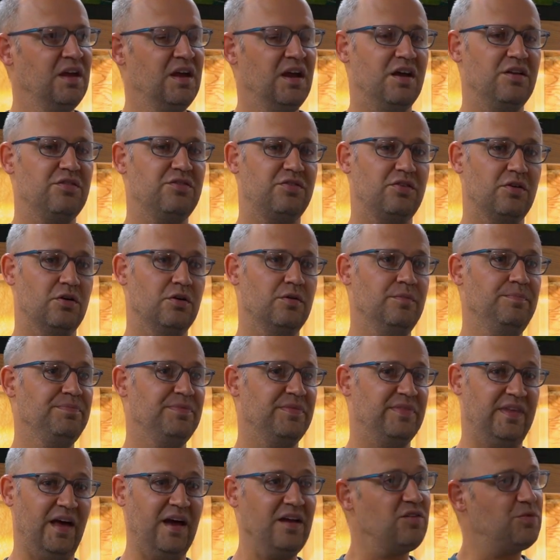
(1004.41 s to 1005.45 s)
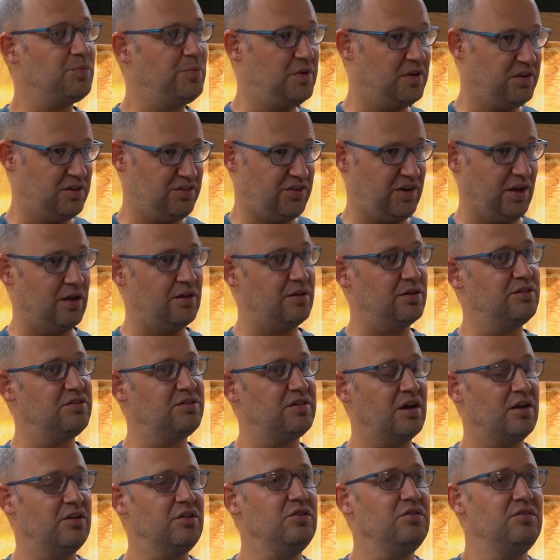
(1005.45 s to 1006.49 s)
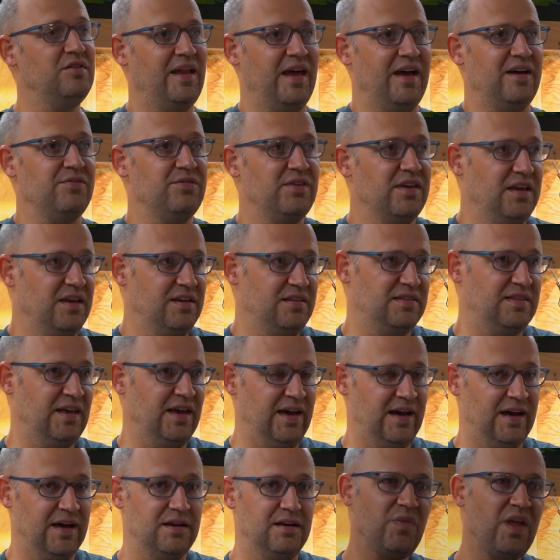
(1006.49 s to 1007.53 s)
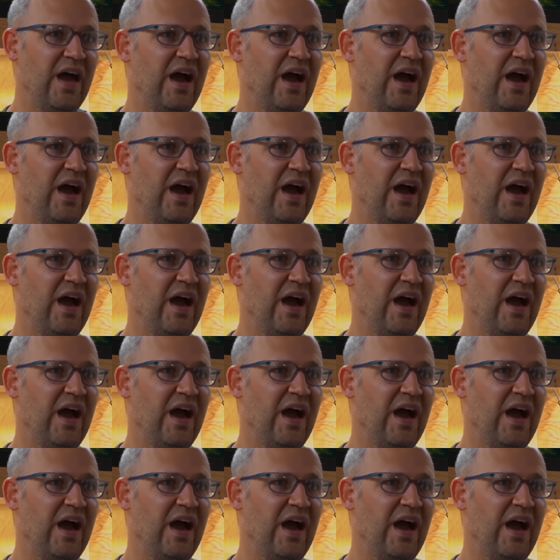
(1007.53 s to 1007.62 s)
And so that's been a challenge. How do you navigate that?